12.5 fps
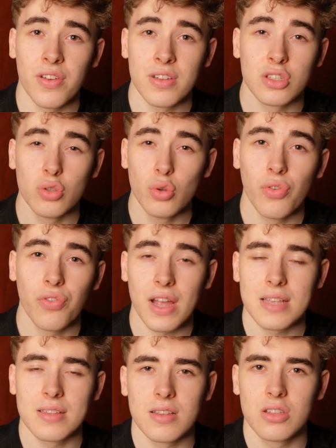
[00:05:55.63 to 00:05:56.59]
his new
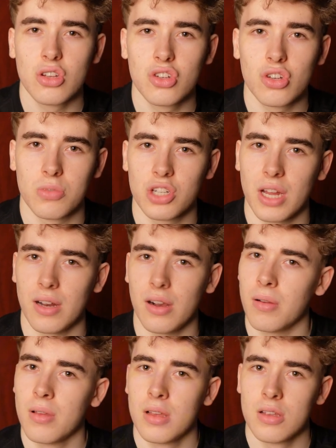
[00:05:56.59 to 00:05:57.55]
Faceless YouTube
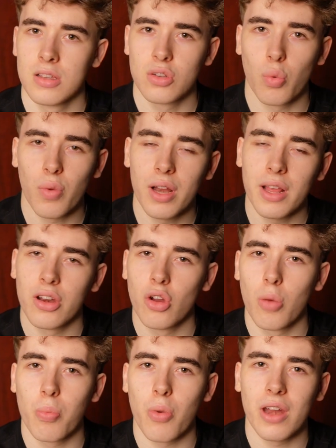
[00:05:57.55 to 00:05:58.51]
channel. So really a
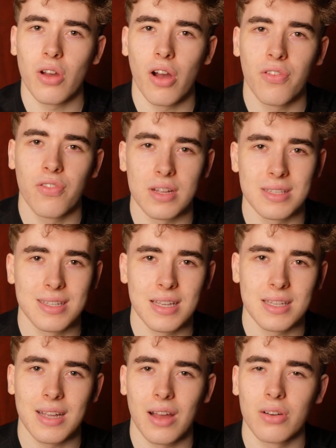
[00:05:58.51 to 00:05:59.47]
no-brainer offer. It's
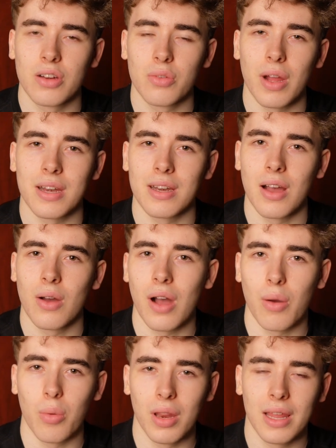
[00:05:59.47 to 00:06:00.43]
discounted right now.
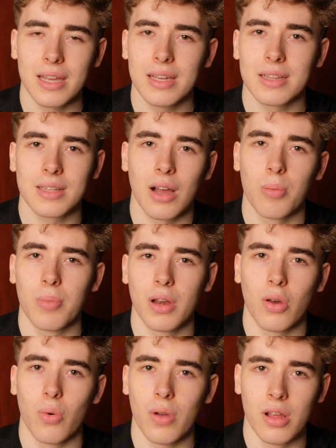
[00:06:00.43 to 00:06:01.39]
I will link it down
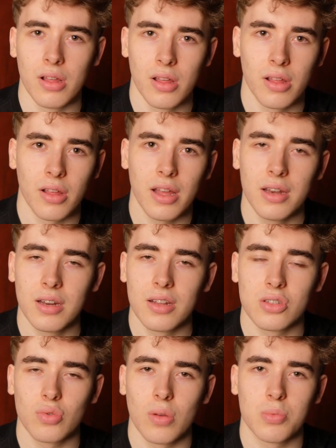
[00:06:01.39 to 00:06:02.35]
below in the
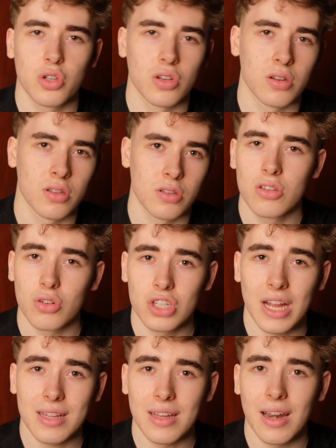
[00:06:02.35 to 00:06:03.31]
description. So
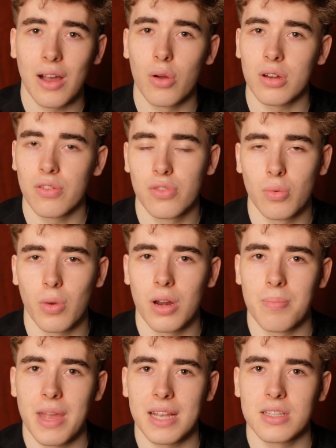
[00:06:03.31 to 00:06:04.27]
check that out if you want
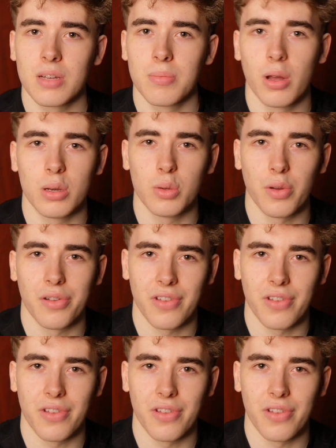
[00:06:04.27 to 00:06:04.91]
to make some money with